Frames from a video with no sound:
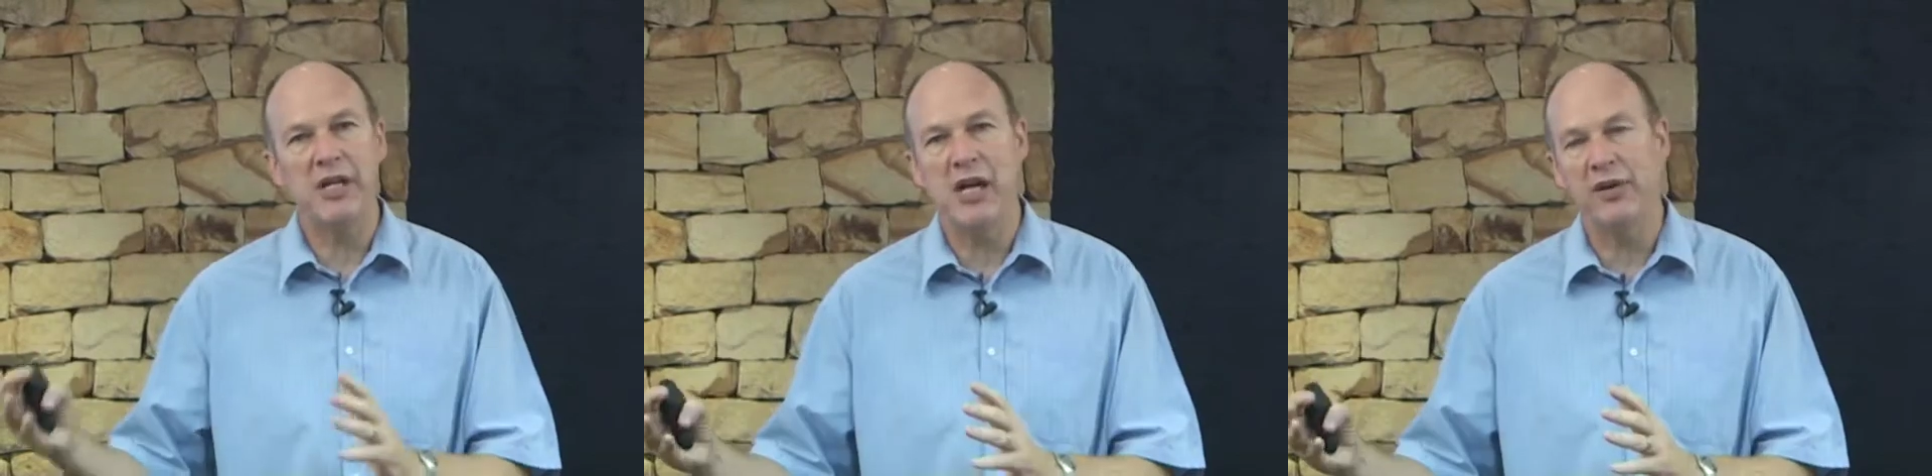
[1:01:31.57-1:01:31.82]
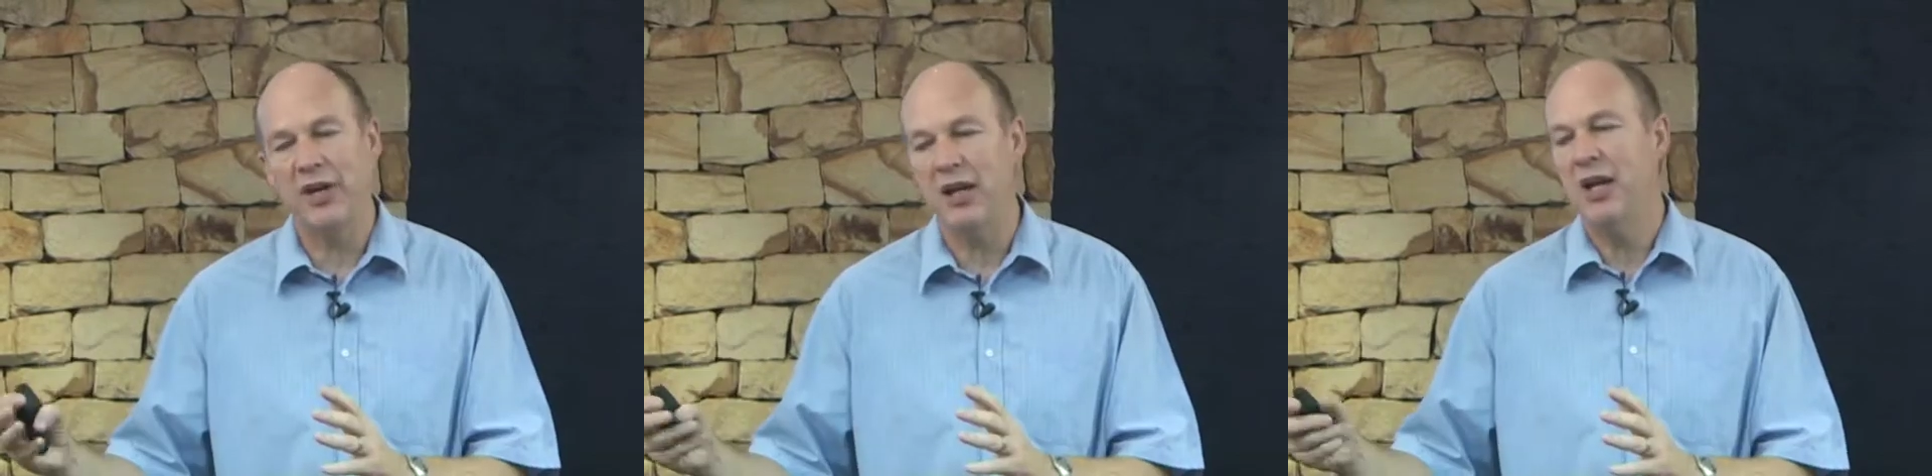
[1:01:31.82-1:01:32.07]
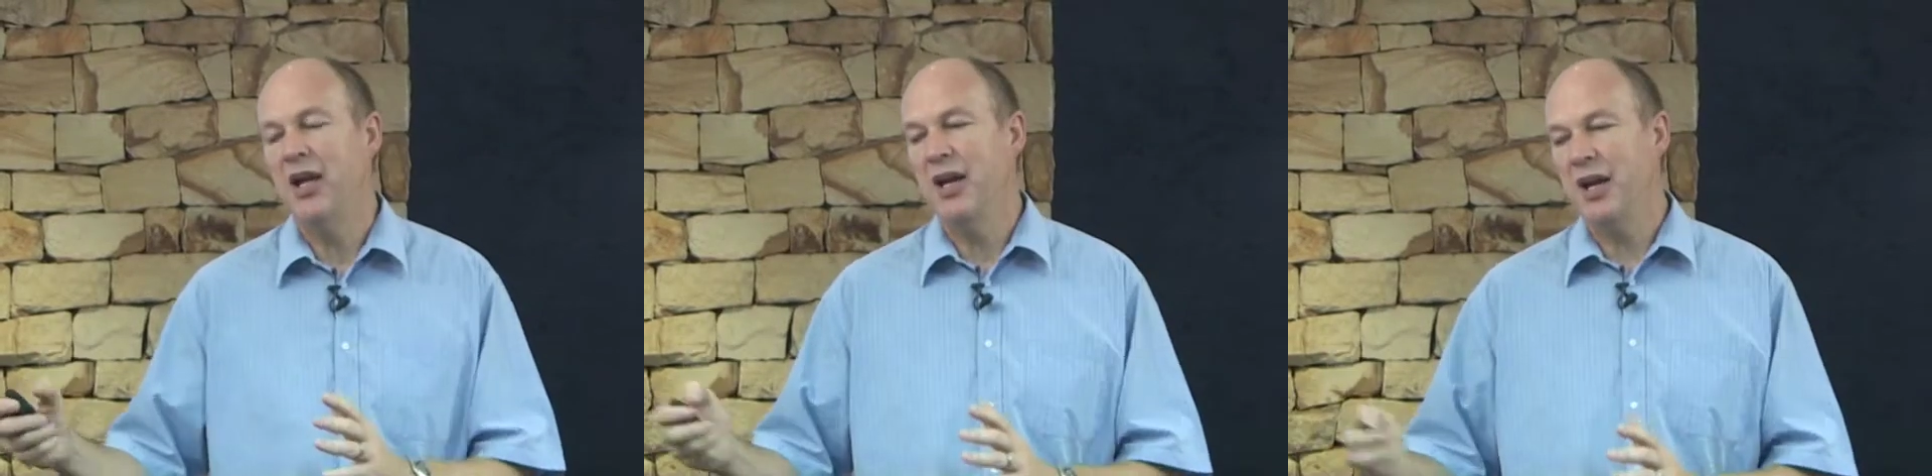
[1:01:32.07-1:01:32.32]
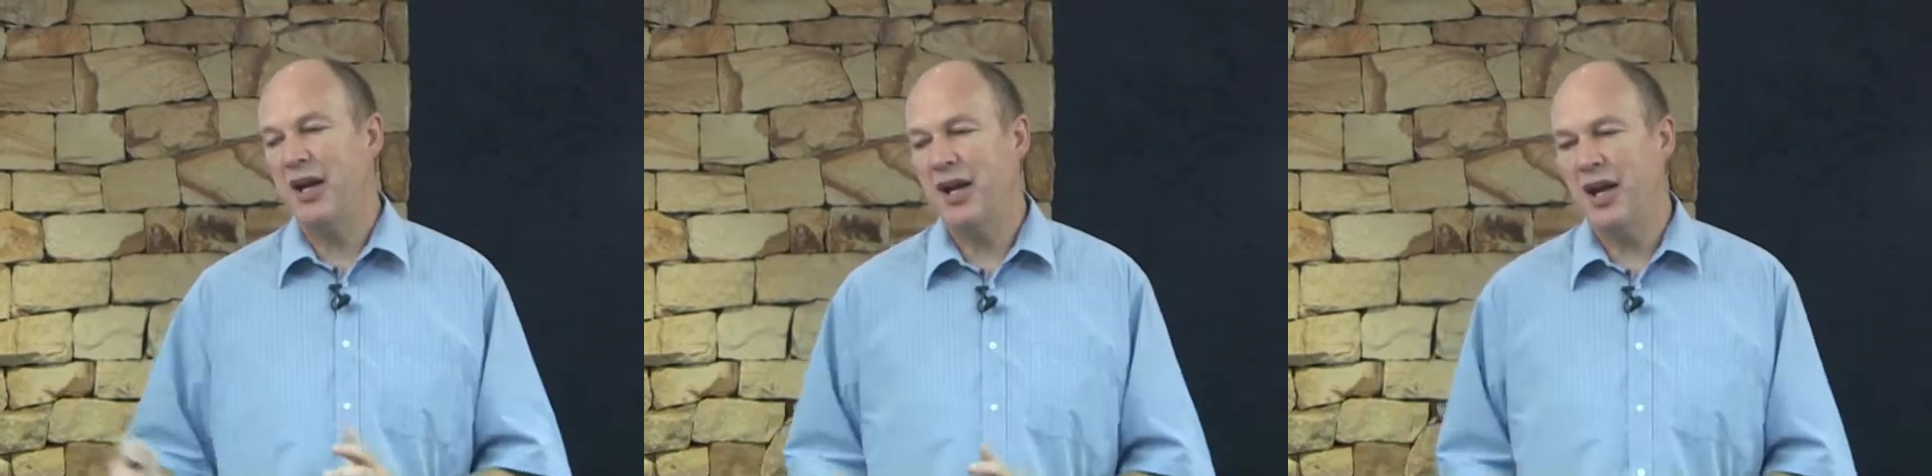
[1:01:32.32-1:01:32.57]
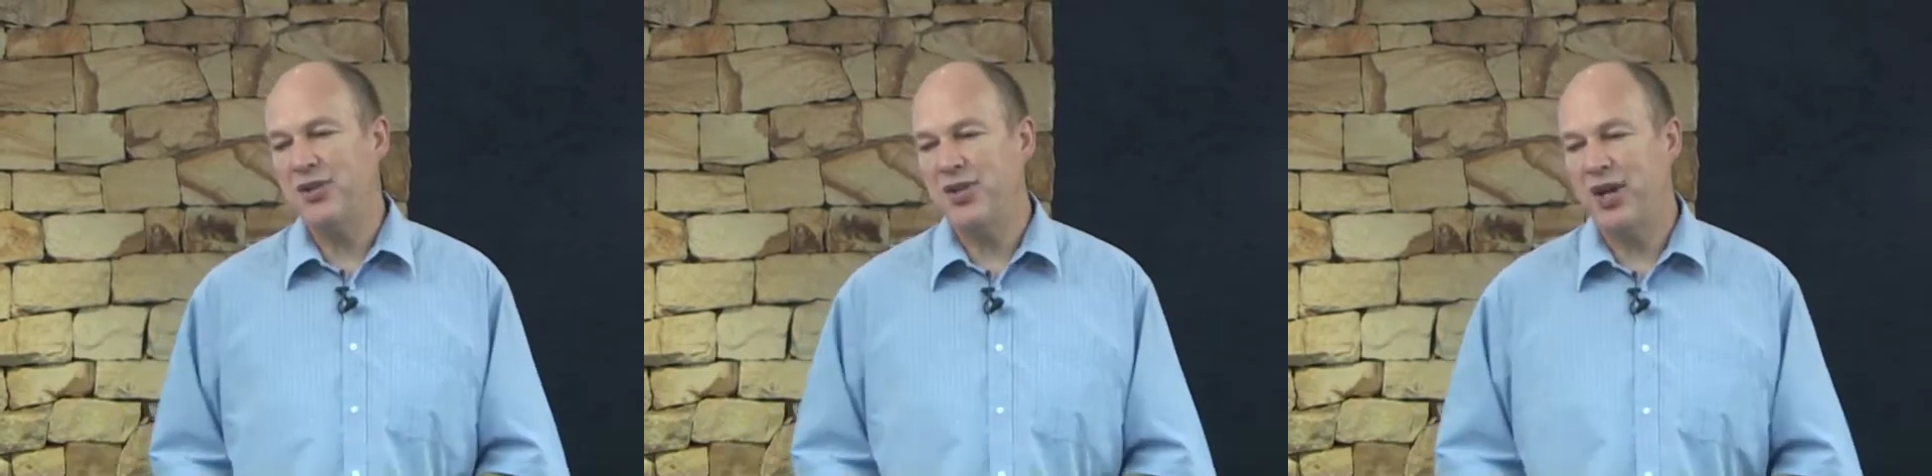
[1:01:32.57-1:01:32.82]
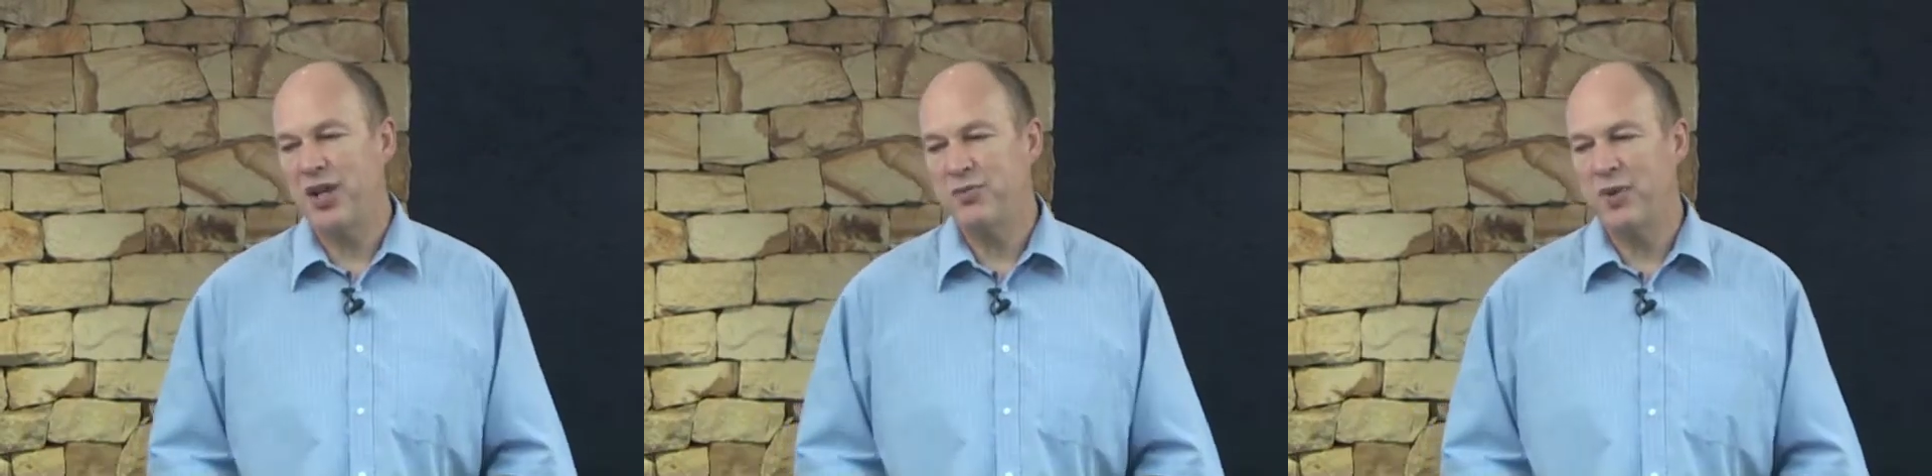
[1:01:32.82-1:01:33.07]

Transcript: era, uh, as it has